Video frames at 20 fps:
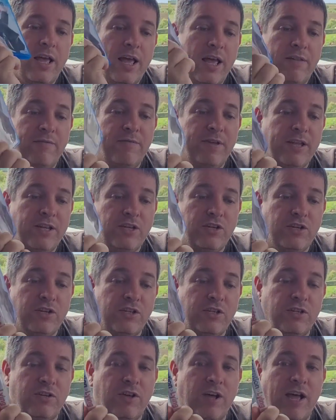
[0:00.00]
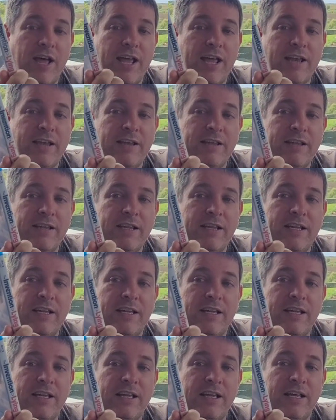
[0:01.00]
Inventions of Lion,
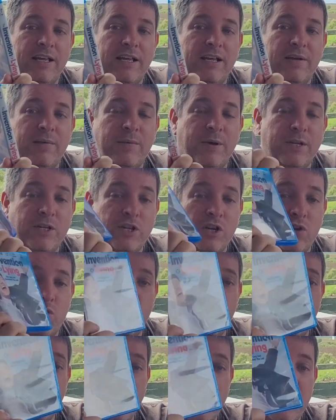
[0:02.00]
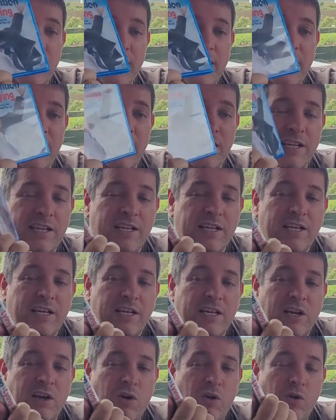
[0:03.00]
which I don't need.
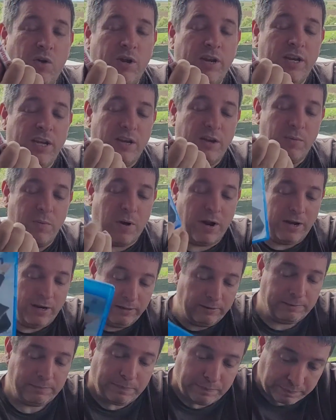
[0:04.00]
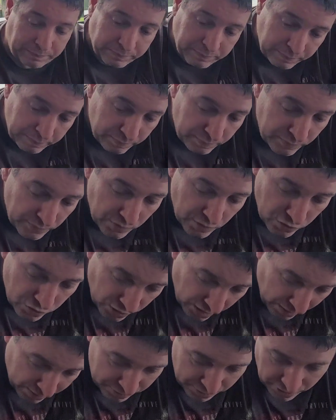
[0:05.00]
I only needed one. So
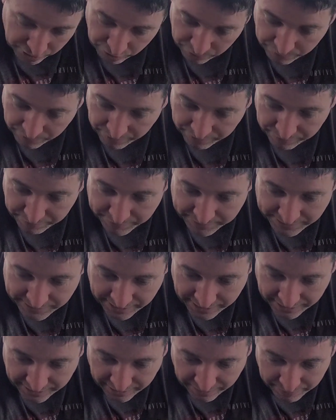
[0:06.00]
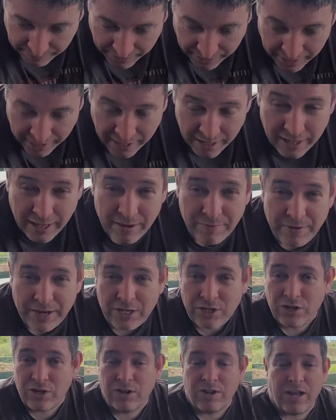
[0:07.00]
that was a little bit of a mistake there, but
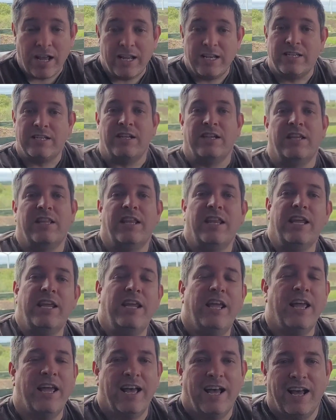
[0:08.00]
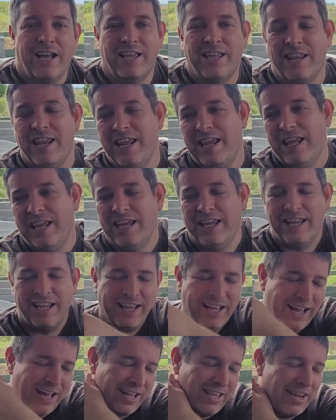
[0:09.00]
Invention of Lion is a
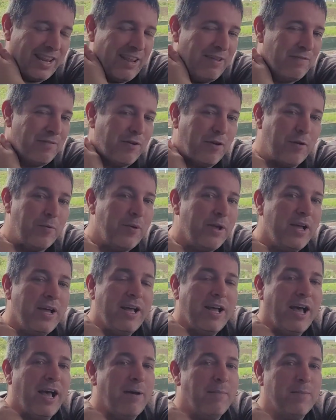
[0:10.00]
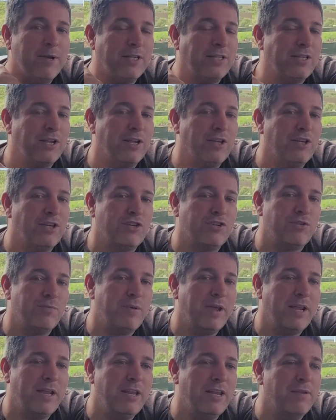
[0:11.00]
great film. And my son just
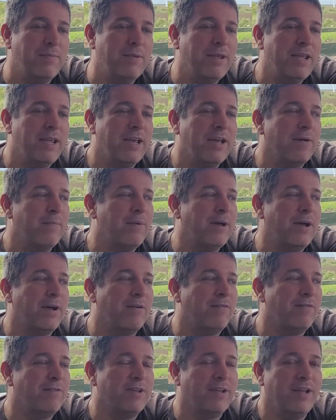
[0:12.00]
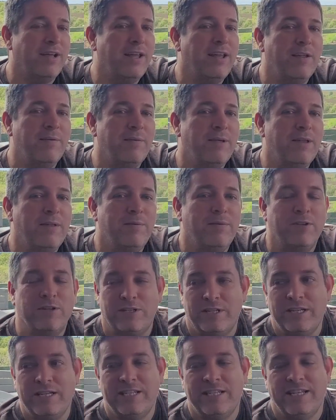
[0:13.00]
reminded me a bit of it, because
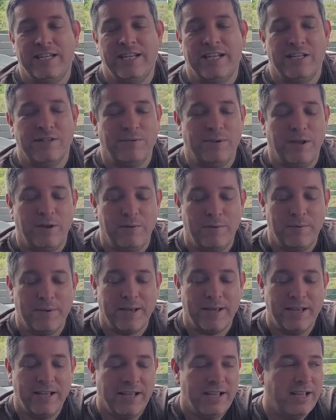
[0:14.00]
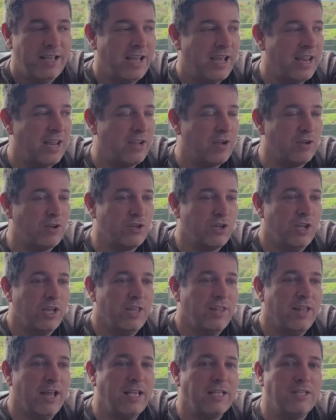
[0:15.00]
he's seen it as well with it, and he goes,
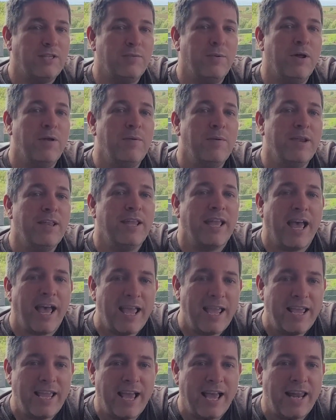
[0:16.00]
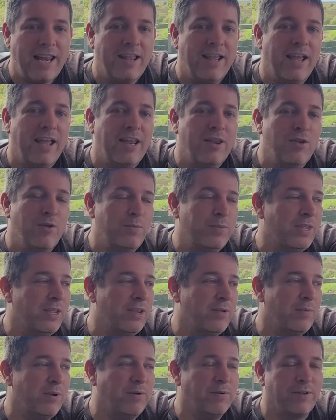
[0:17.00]
"That's the one where the guy nobody in
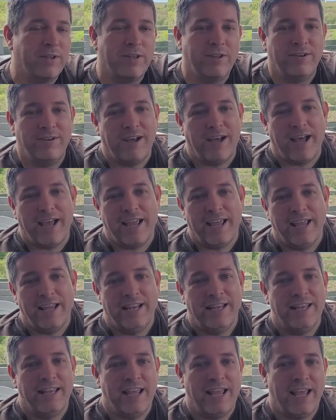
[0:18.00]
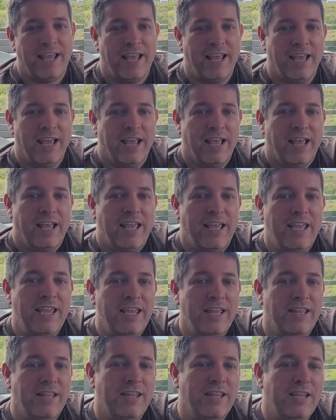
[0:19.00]
the world could lie, and
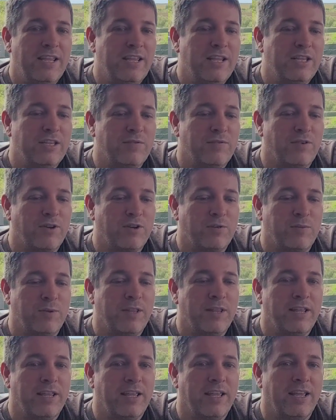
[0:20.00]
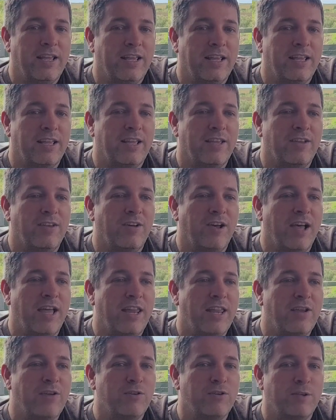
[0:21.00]
he's the first one that could lie." And
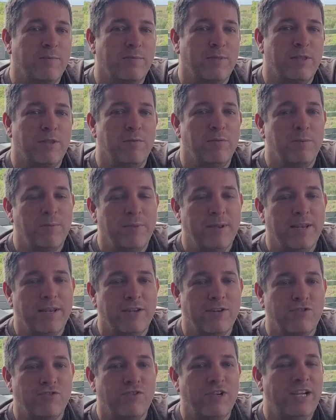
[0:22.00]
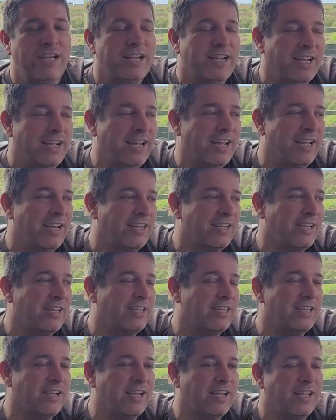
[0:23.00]
he goes up to the woman in the street and
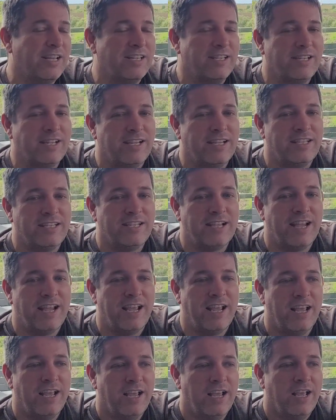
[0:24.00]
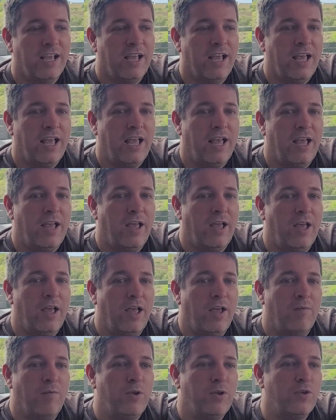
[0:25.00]
says,
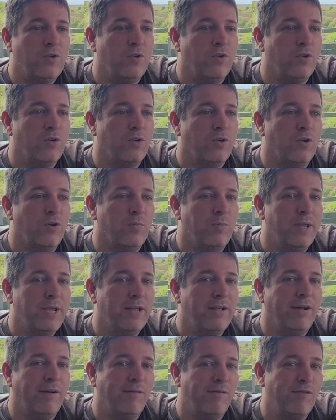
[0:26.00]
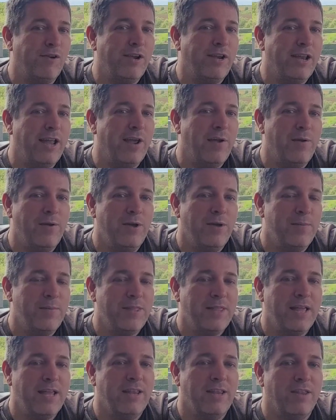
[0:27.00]
"If we don't go and make love right now, it'll be
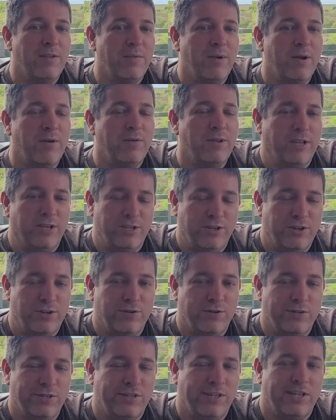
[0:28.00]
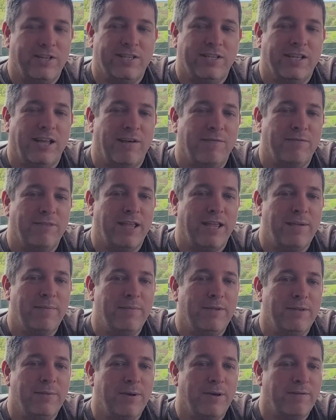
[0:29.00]
the end of the world." And she goes, "Does it have time?
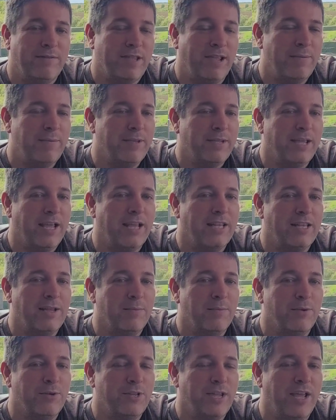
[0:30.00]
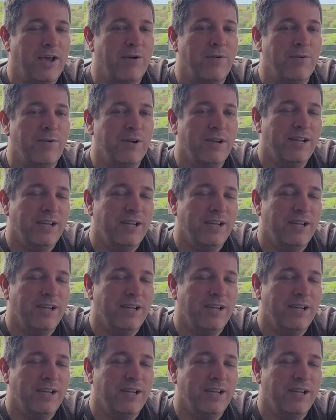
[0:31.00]
Do we have time to get to a motel?"